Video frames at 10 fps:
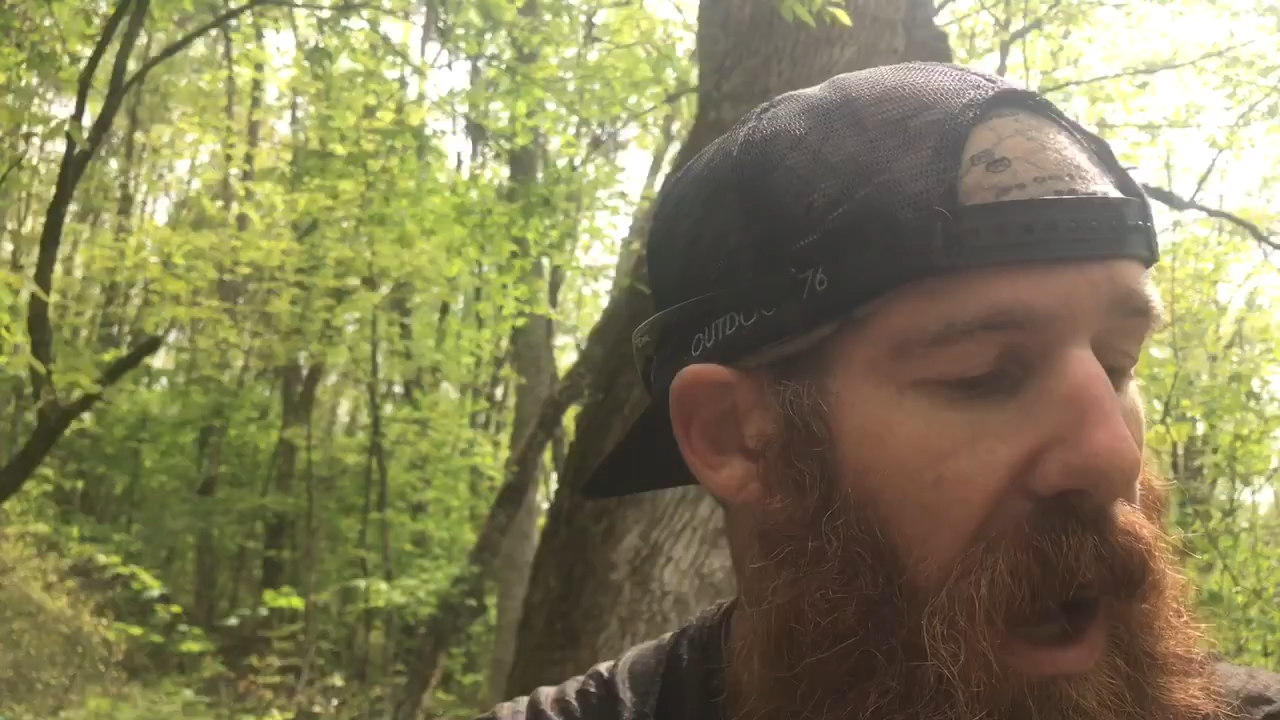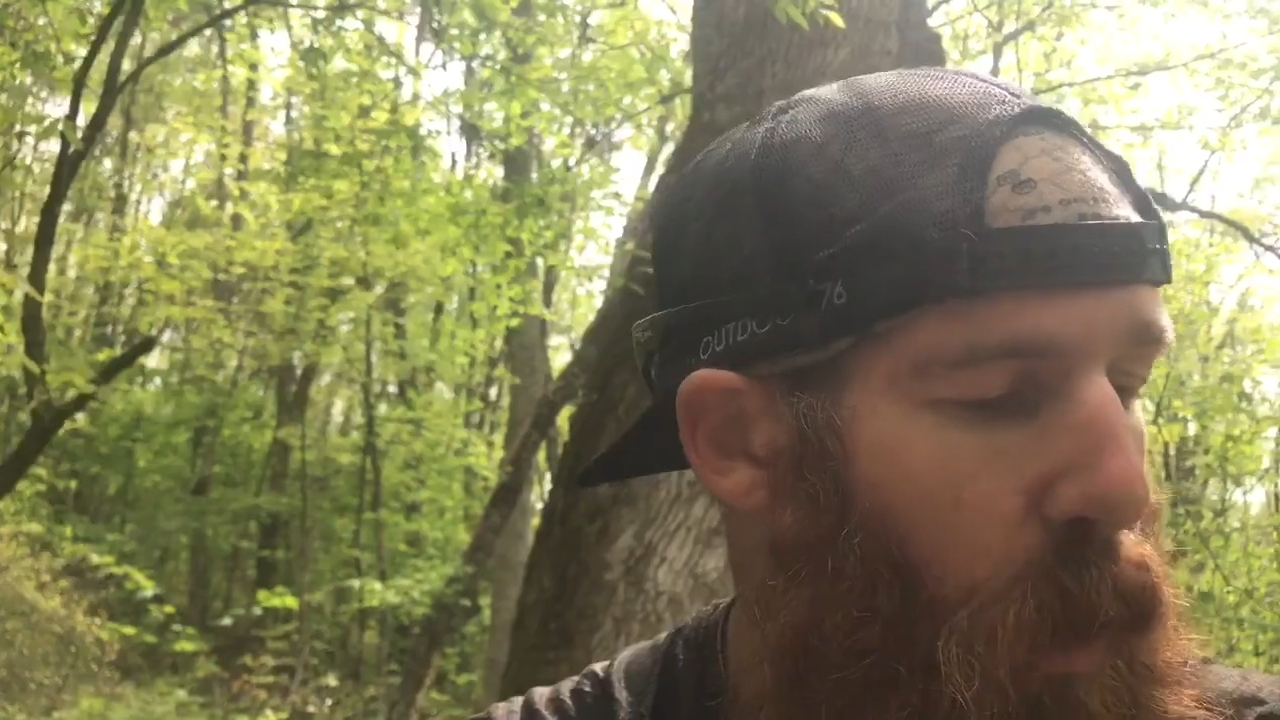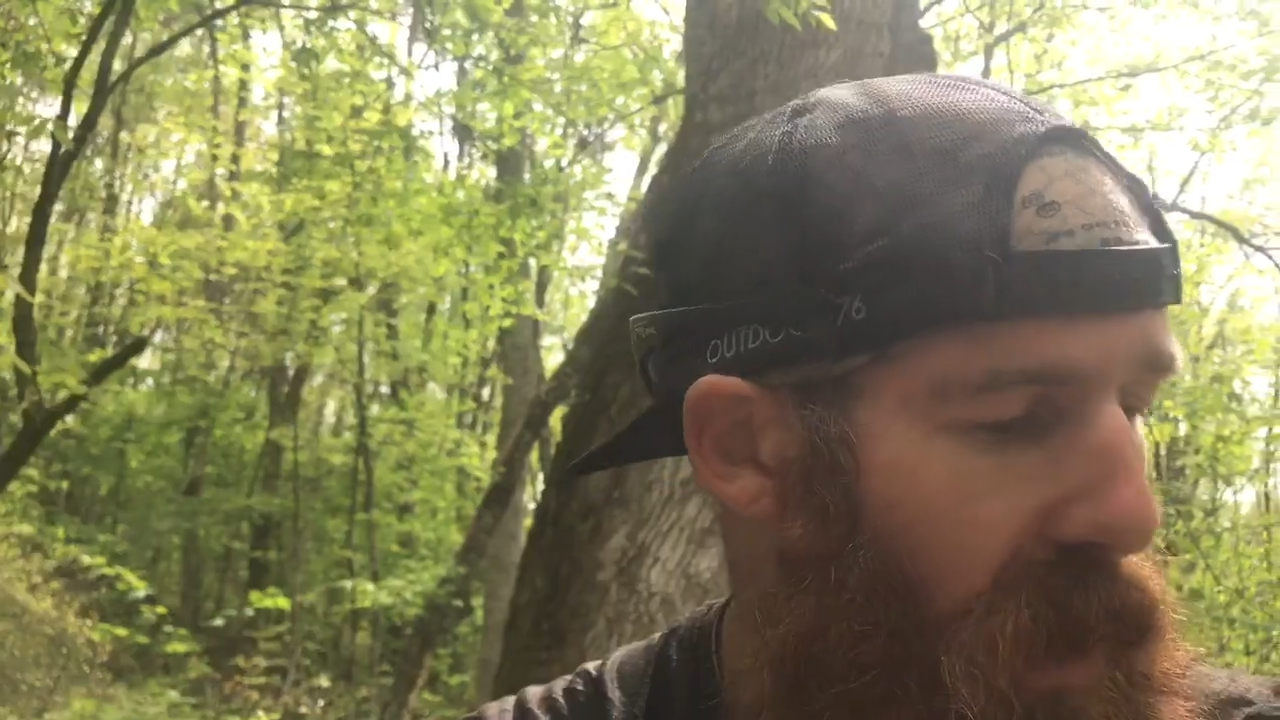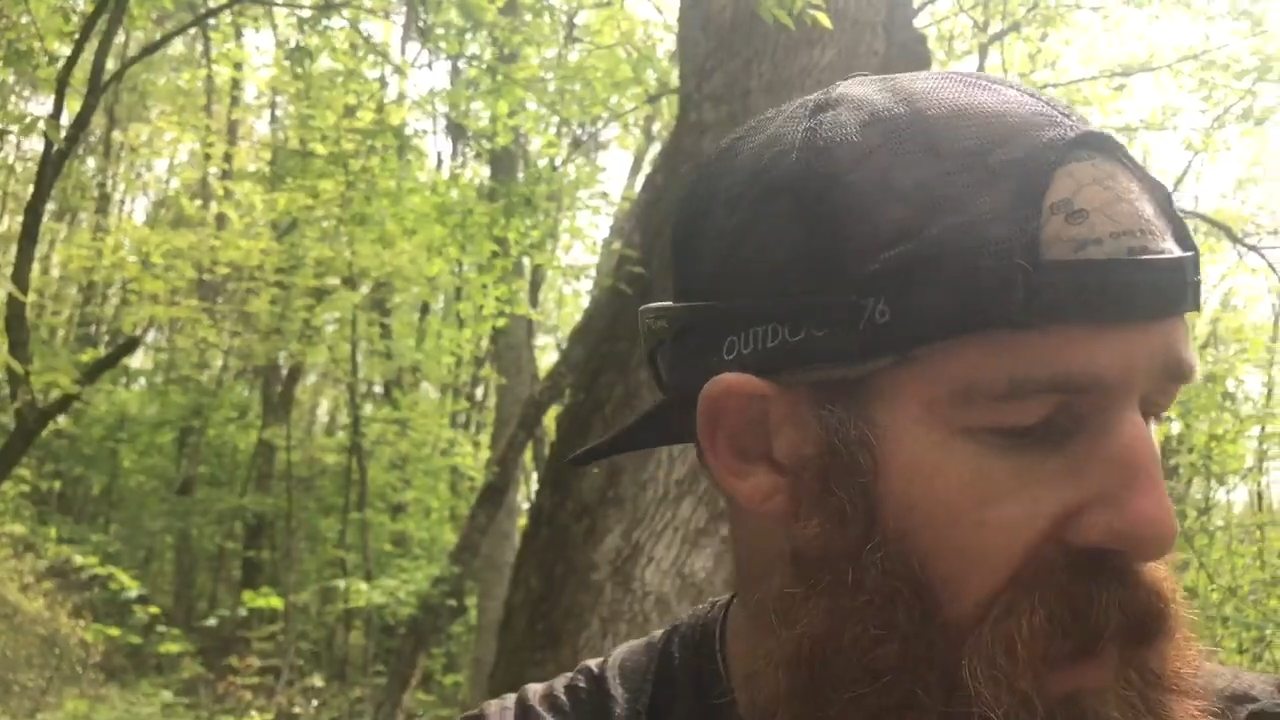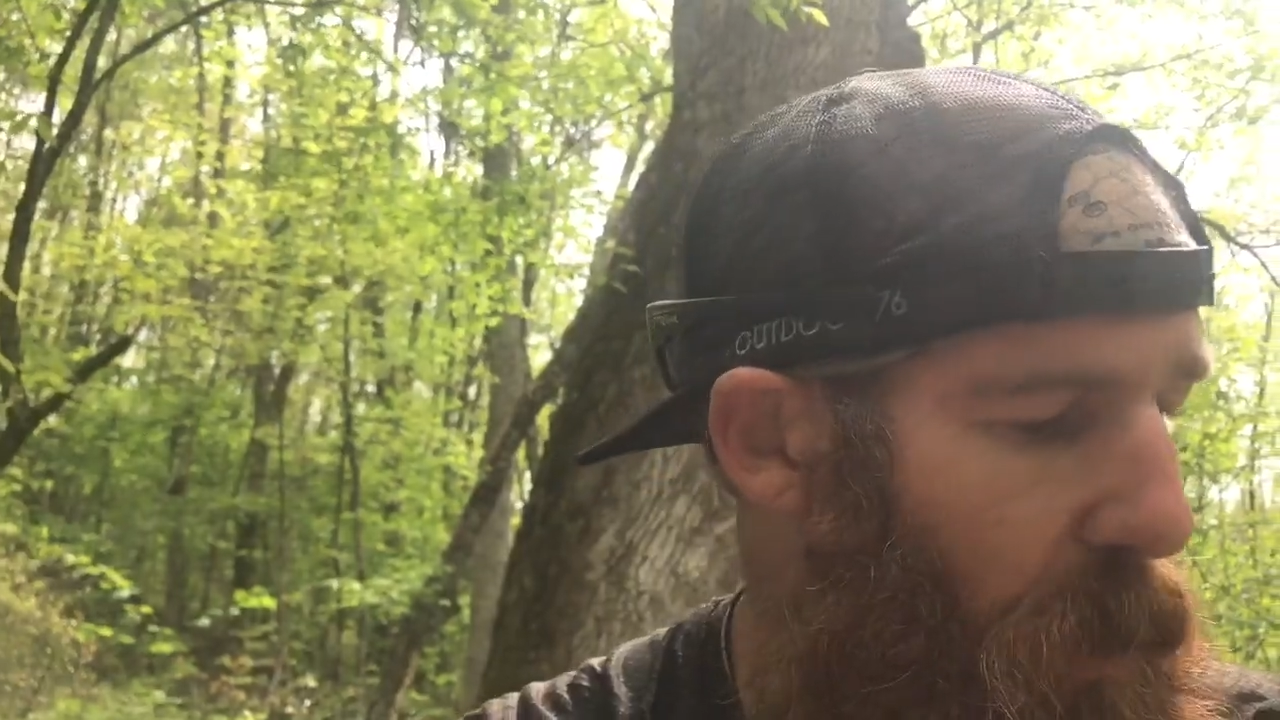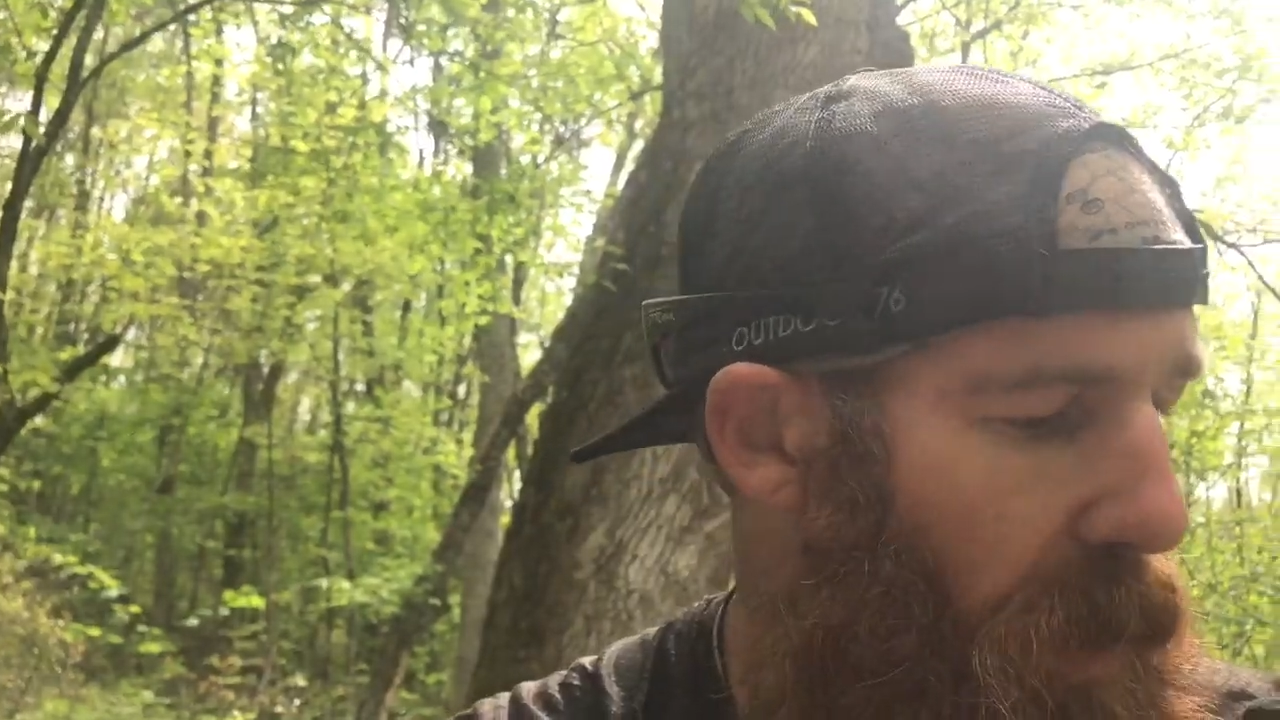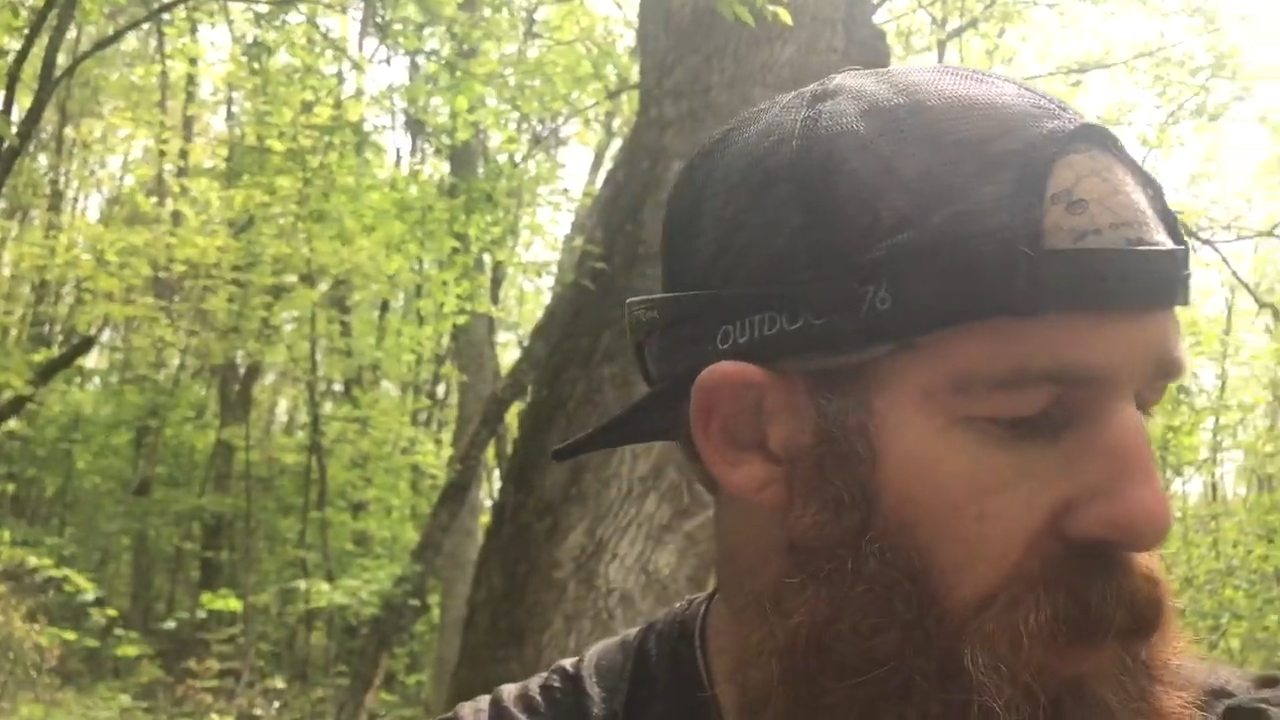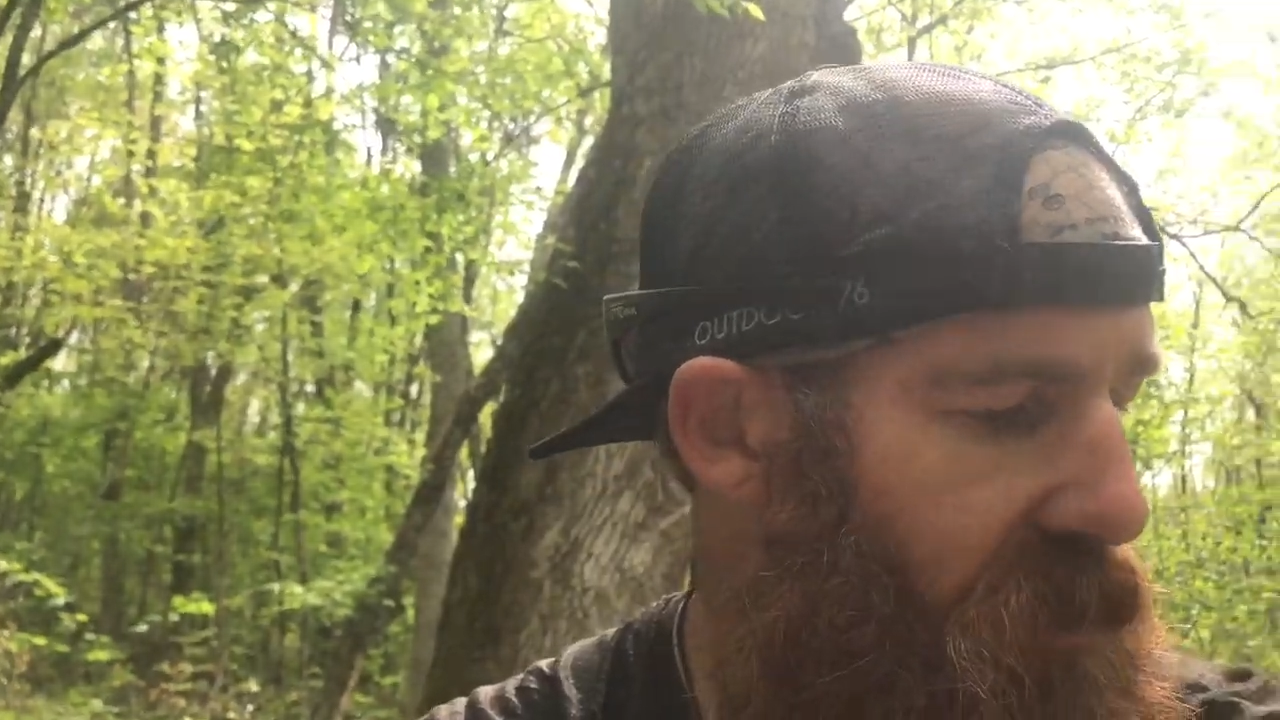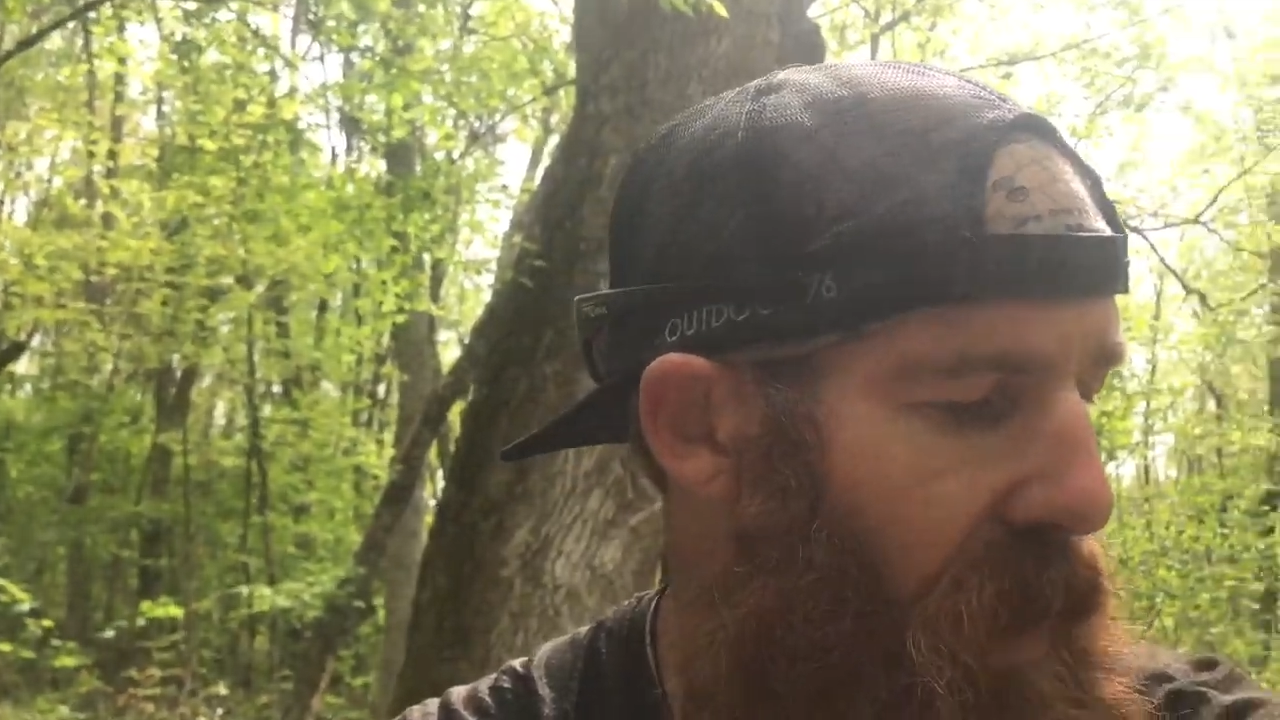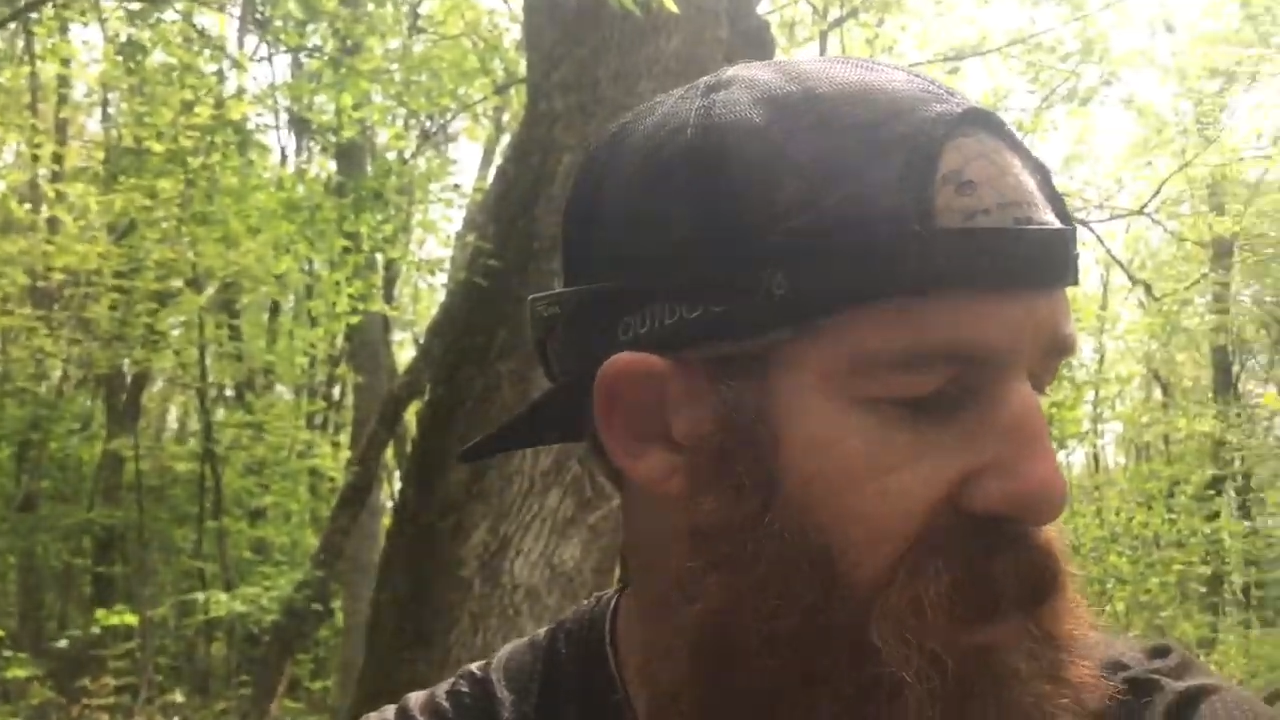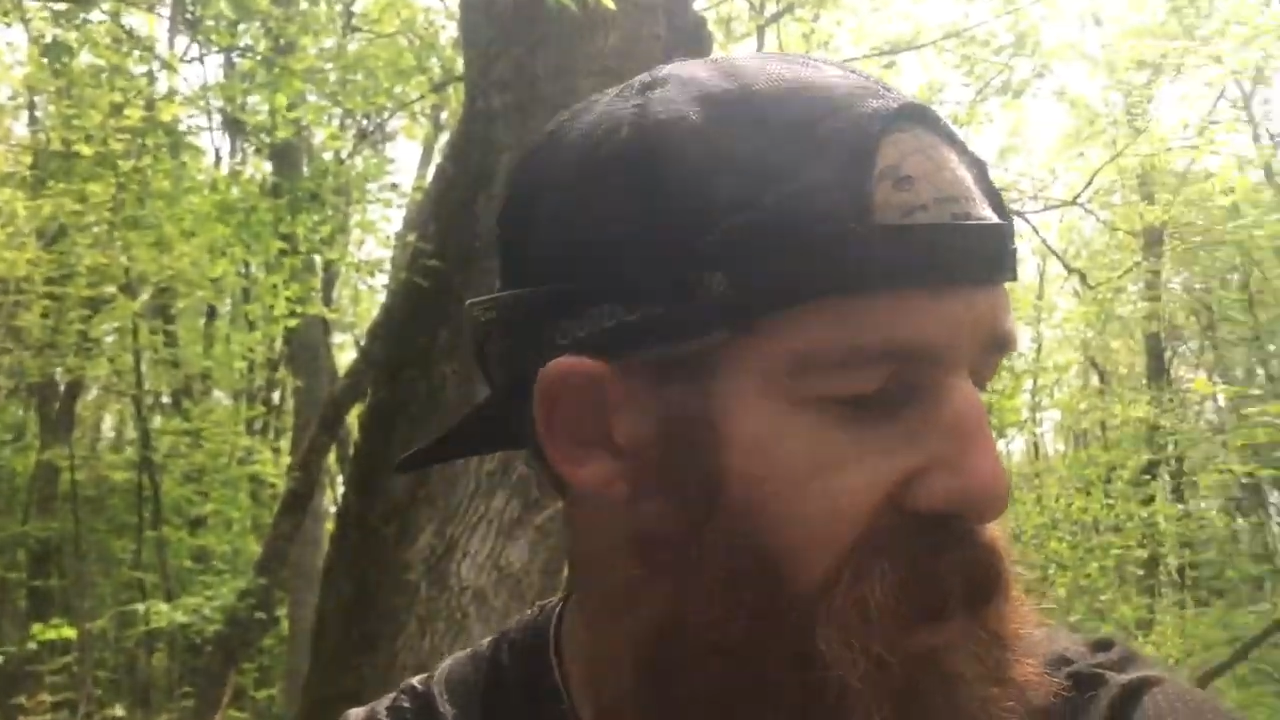I want to get one of those for my